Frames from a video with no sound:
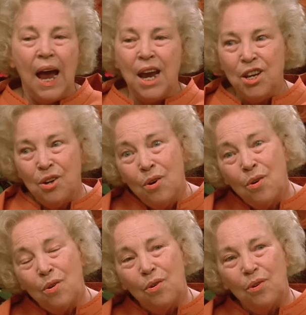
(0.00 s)
I
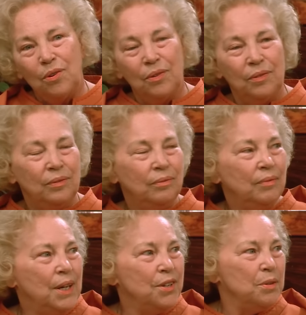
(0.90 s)
know
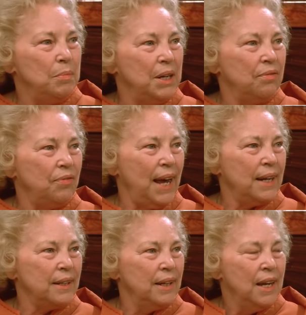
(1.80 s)
it to be a
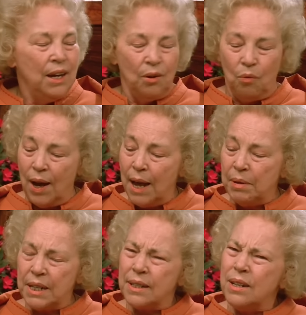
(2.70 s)
fact.
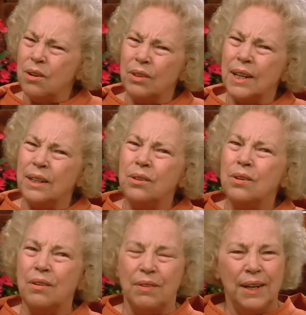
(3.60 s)
Why? Because I don't let
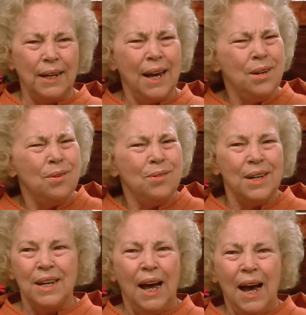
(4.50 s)
go of that. I
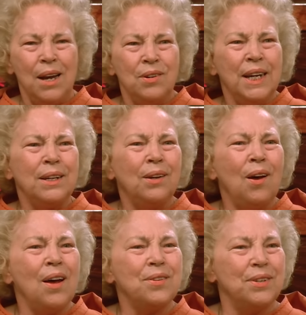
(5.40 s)
don't get
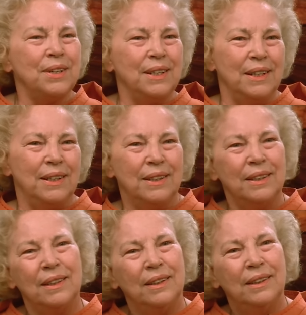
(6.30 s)
lost.
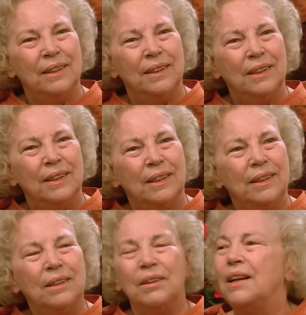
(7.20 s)

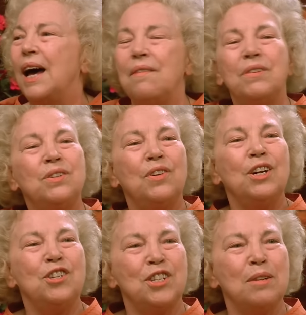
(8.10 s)
Life is
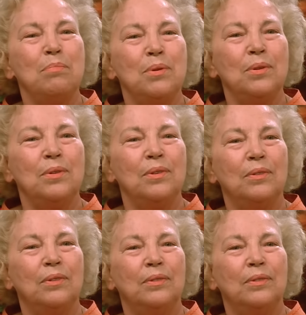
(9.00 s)
very simple.